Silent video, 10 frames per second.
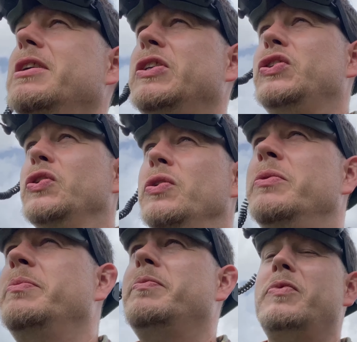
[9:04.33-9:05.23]
so
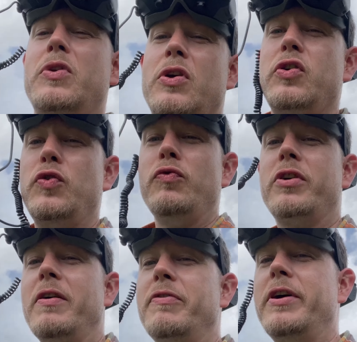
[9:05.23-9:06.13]
go and
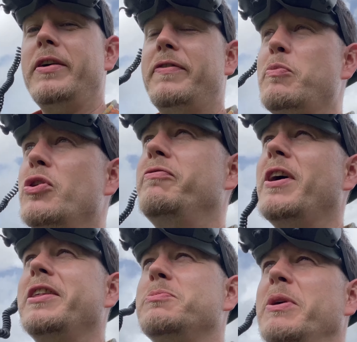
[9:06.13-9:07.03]
recover it. If I'm going to
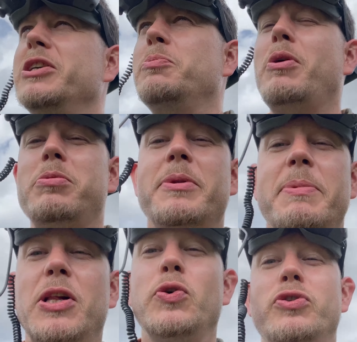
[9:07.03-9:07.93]
fly this bit, I should probably be
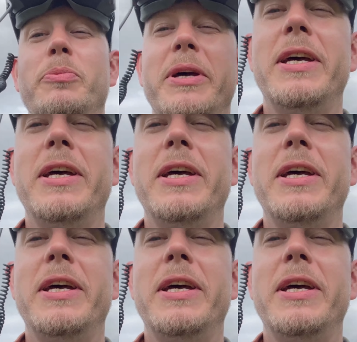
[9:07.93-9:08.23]
closer a bit